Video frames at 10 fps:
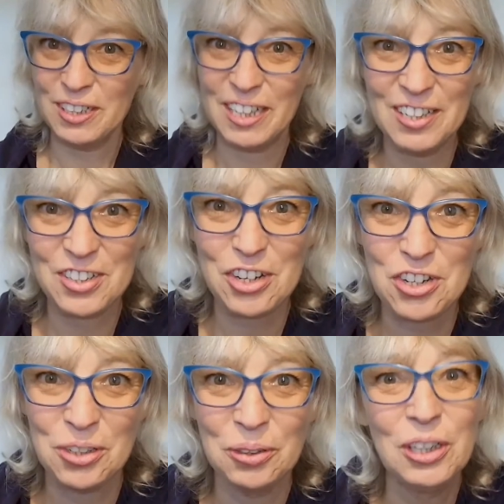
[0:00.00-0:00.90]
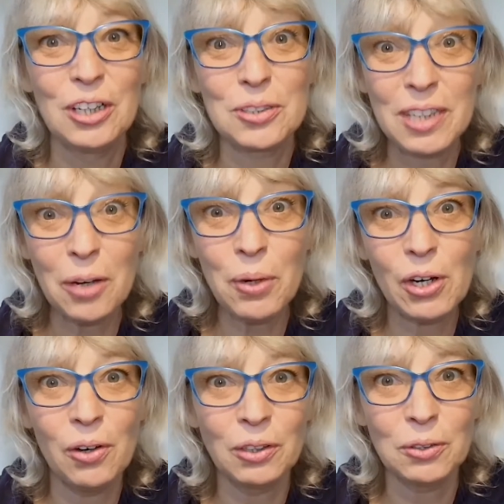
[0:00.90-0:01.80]
Ninja Show. Today we're
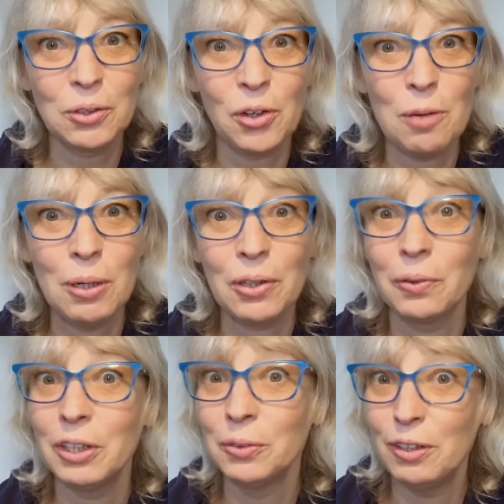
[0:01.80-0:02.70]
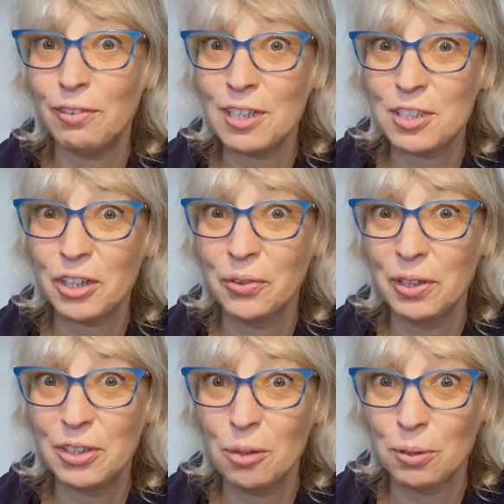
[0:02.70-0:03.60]
going to talk about our unified
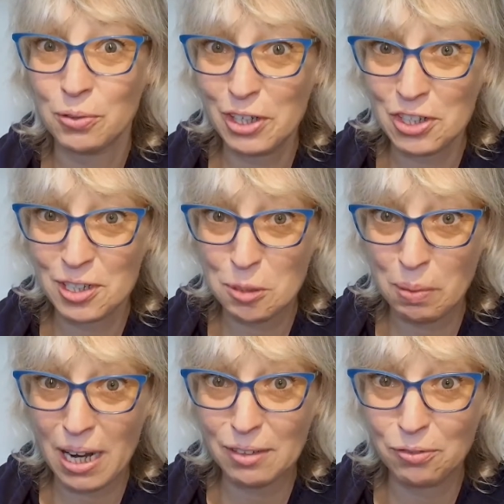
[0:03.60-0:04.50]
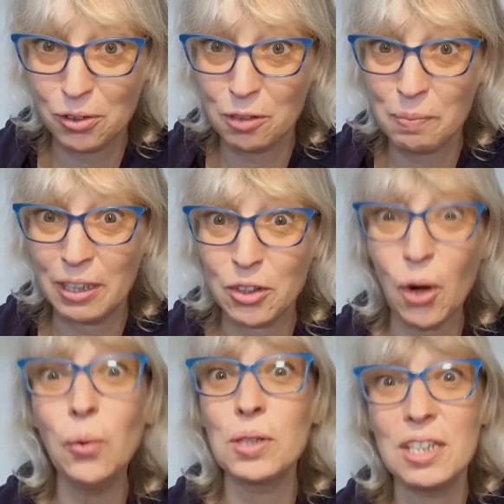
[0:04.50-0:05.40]
security operations platform and
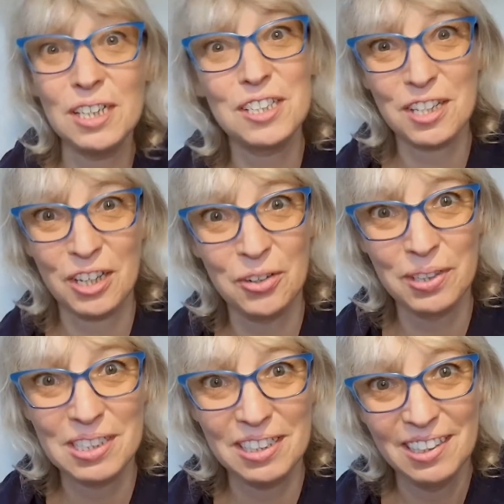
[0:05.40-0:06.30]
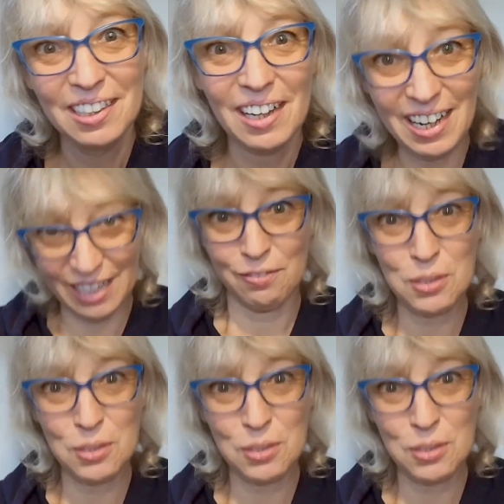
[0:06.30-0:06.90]
OT security. I have